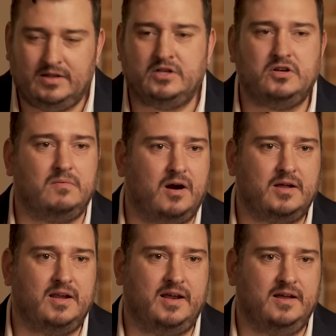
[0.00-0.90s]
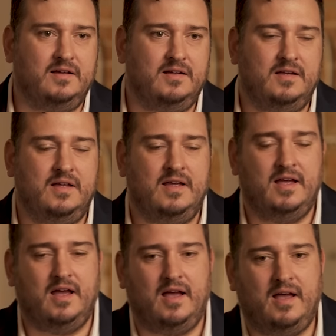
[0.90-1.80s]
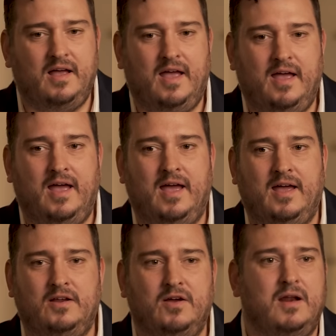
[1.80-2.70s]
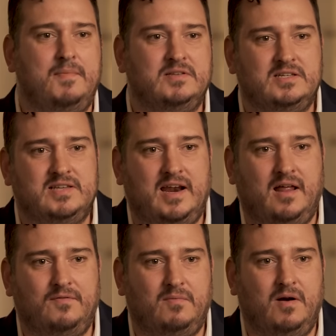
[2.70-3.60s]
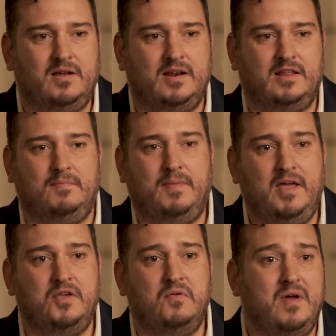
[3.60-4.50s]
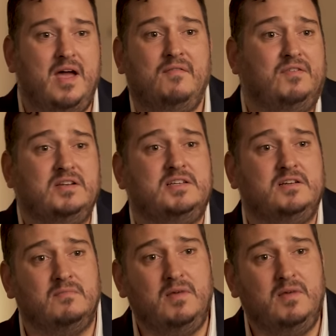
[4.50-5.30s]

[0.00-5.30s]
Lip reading: digital marketing and you got a business sign on for marketing, they're paying you every single